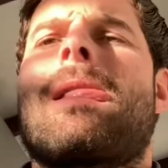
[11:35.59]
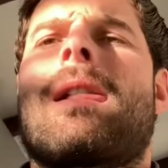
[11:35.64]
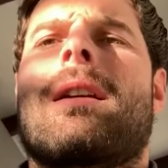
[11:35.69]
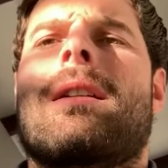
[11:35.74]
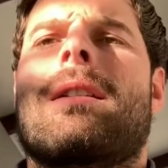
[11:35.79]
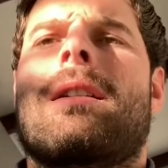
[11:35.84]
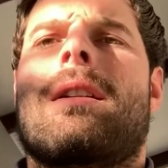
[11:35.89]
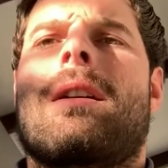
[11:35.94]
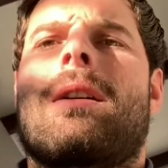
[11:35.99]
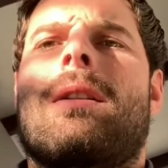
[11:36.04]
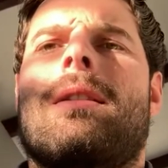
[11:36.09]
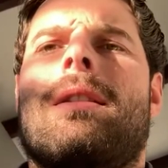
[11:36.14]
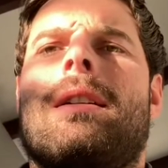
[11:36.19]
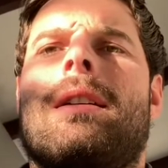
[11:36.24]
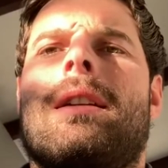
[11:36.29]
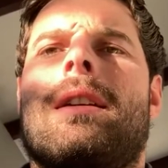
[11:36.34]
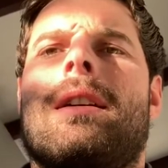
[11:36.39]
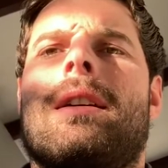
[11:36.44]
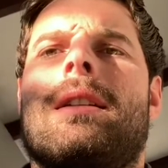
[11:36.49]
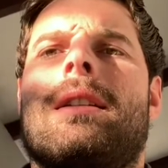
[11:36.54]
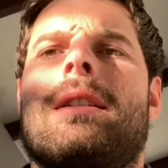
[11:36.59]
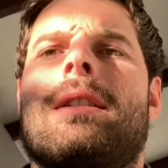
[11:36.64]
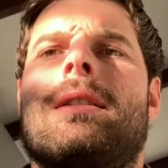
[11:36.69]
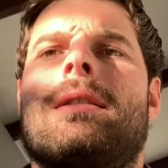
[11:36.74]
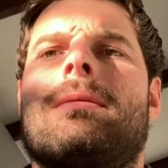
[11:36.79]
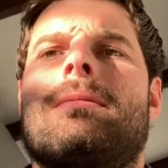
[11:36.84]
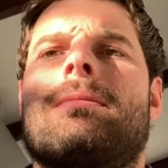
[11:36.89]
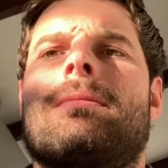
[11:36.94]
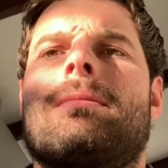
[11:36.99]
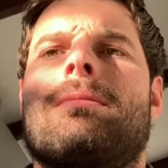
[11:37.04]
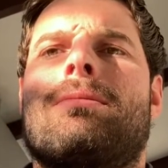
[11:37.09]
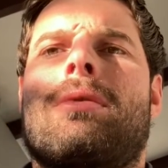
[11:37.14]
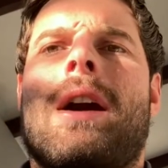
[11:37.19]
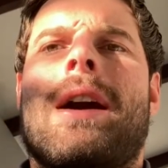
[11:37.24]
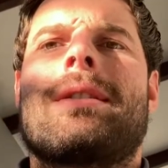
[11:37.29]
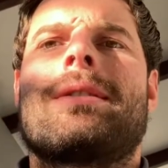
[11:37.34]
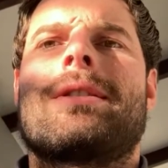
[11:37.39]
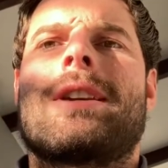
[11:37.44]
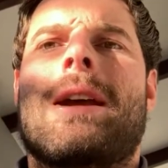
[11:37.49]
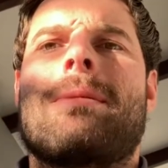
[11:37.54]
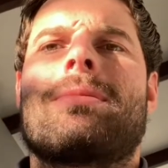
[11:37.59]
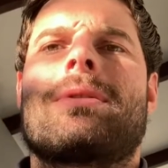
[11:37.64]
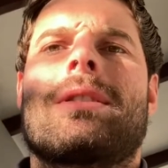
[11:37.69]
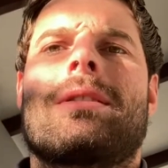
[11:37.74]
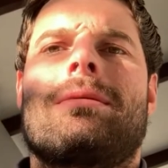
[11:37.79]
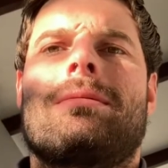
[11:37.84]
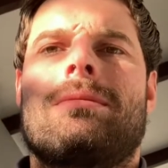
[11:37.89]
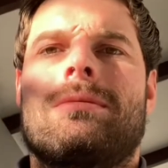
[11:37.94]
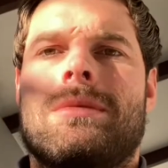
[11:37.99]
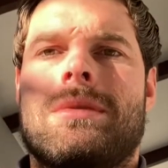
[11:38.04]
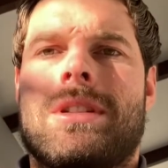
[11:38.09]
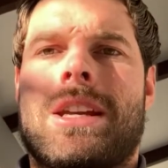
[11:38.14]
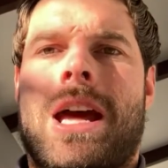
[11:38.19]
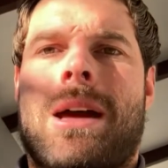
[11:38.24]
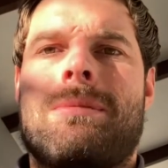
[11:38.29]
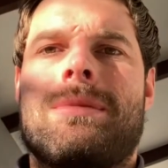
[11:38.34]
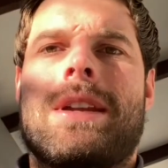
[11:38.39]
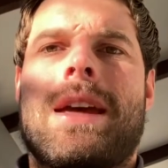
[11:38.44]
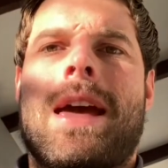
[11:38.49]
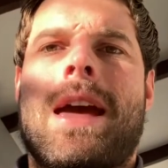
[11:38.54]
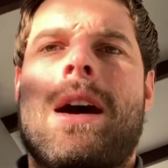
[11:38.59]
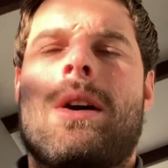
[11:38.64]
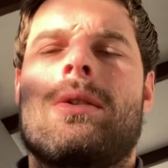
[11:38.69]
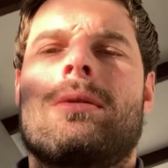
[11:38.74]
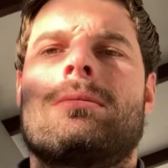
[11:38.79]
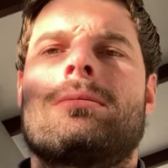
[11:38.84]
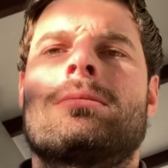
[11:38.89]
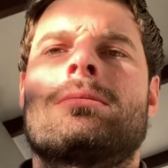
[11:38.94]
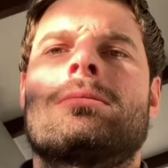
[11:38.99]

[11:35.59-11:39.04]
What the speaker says: you know, the brain zaps had calmed down,